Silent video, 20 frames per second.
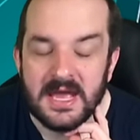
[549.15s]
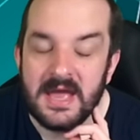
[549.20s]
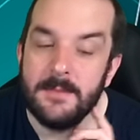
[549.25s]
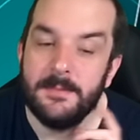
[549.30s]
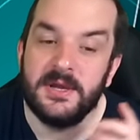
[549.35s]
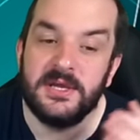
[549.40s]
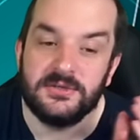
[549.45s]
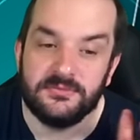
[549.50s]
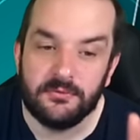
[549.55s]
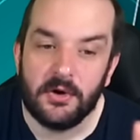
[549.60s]

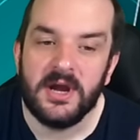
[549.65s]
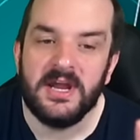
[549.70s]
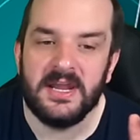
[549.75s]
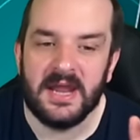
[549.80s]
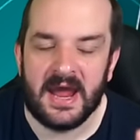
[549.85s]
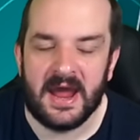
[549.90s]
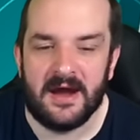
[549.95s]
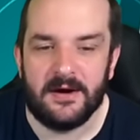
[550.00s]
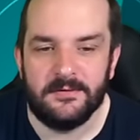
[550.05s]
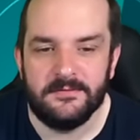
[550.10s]
Because right
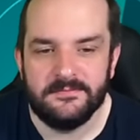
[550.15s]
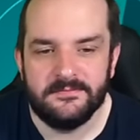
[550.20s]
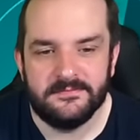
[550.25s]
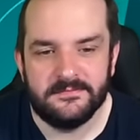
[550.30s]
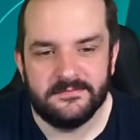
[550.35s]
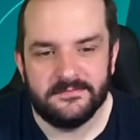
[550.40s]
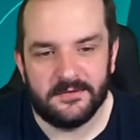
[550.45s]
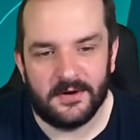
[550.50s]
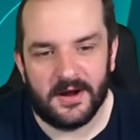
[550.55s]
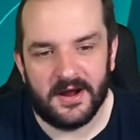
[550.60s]
now,
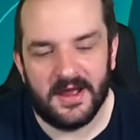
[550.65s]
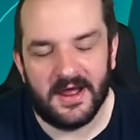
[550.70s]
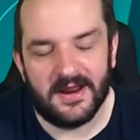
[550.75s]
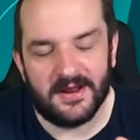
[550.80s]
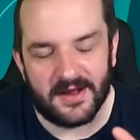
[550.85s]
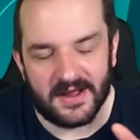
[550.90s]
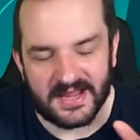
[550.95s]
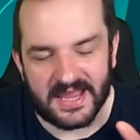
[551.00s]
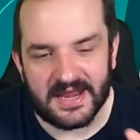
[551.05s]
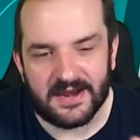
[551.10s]
right,
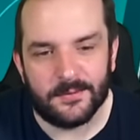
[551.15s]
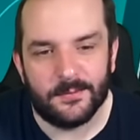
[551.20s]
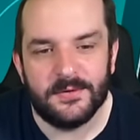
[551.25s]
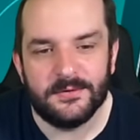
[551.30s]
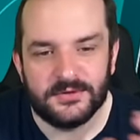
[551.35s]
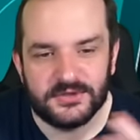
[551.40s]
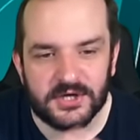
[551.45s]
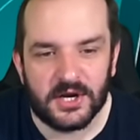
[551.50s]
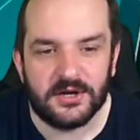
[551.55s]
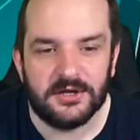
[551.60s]
again, I will
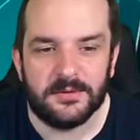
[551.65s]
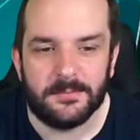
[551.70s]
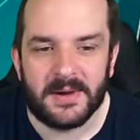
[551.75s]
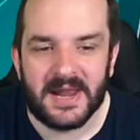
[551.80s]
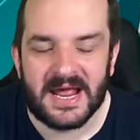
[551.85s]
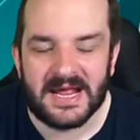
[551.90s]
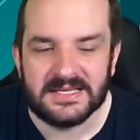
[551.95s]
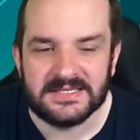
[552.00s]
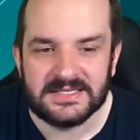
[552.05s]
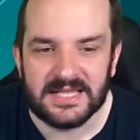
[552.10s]
show you the
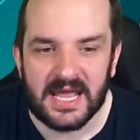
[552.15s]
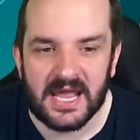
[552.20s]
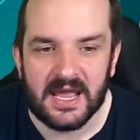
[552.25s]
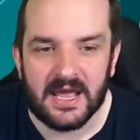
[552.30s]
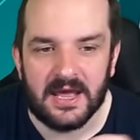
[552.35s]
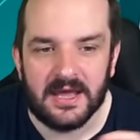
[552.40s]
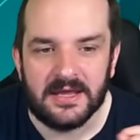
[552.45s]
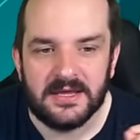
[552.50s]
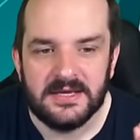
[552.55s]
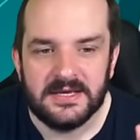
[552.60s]
plans
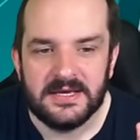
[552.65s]
later.